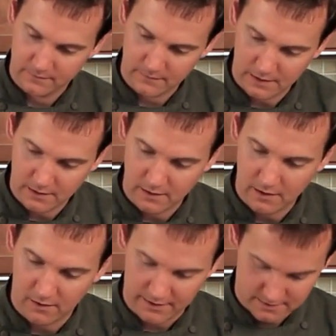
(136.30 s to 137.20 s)
in a
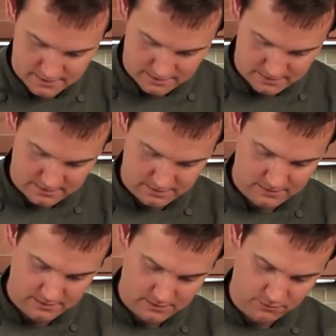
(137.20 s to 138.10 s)
line,
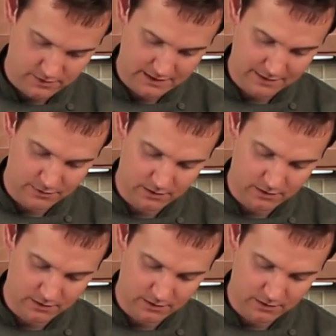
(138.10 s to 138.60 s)
or in a couple of